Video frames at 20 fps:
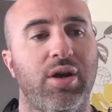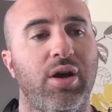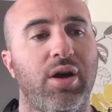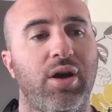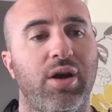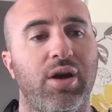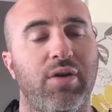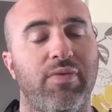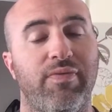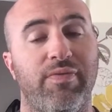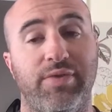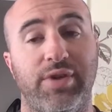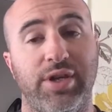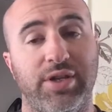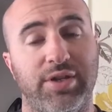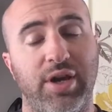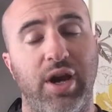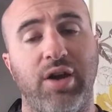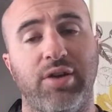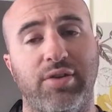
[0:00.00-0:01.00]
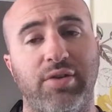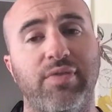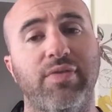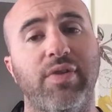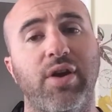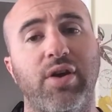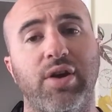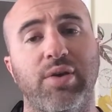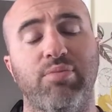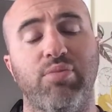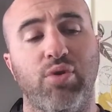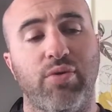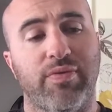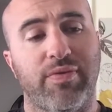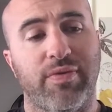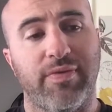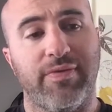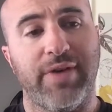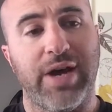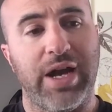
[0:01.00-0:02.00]
Uh, detox is very important
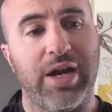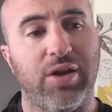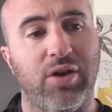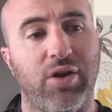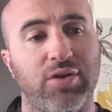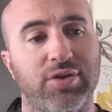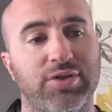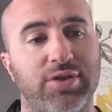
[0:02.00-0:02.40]
for fat loss.